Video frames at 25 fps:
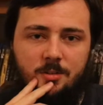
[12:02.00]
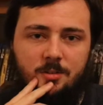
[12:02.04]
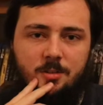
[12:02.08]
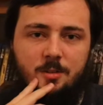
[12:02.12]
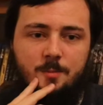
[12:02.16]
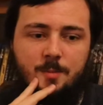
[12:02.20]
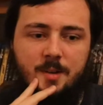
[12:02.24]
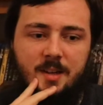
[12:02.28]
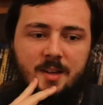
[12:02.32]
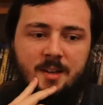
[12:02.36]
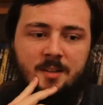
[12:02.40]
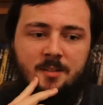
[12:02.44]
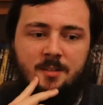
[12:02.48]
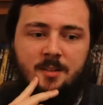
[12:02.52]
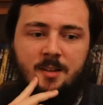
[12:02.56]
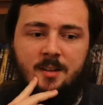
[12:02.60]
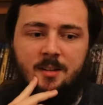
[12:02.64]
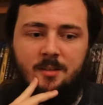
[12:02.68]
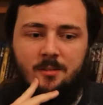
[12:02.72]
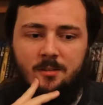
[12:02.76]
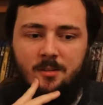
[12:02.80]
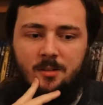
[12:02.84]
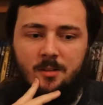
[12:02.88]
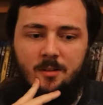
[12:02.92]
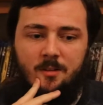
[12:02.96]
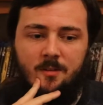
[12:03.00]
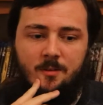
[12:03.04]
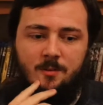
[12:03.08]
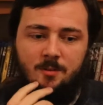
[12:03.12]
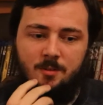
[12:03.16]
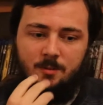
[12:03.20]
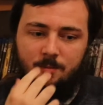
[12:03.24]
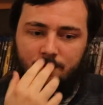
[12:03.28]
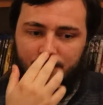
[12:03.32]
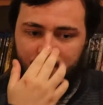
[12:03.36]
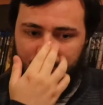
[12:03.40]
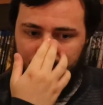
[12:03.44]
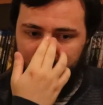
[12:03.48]
too bad, and you know there is
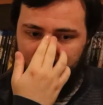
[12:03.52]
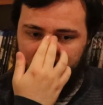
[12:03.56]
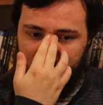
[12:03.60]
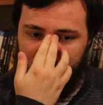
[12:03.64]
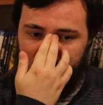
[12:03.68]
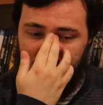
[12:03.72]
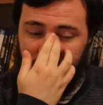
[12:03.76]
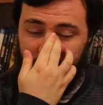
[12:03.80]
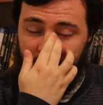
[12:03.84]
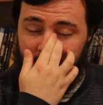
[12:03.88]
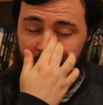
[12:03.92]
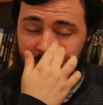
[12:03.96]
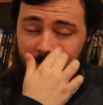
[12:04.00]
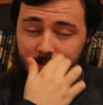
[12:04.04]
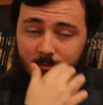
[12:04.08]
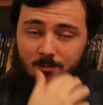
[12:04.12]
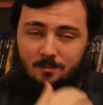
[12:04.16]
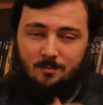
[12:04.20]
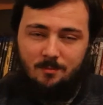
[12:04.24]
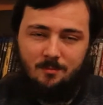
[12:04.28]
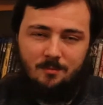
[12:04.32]
some